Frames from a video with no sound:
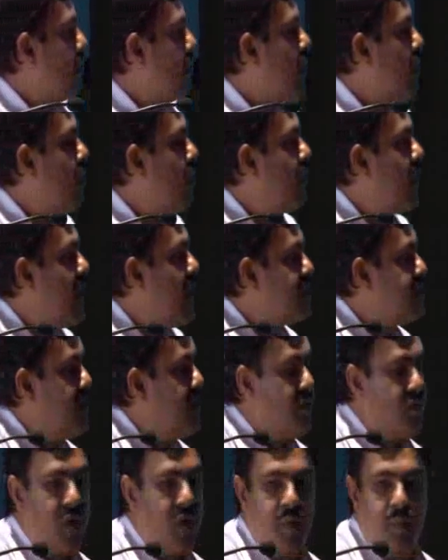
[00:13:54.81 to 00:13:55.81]
go less
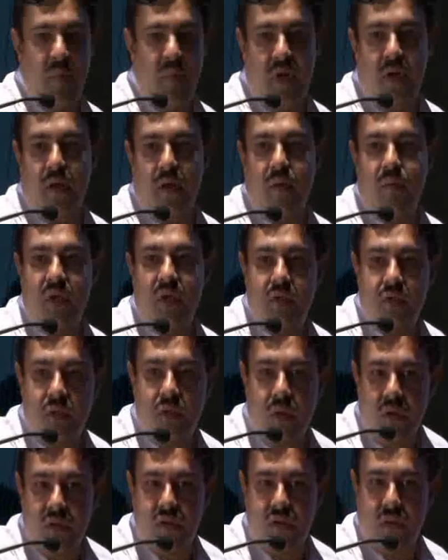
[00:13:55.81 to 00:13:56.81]
than 1 meter
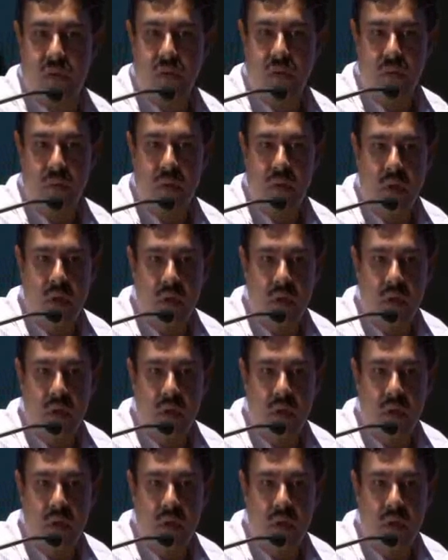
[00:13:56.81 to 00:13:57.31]
images also.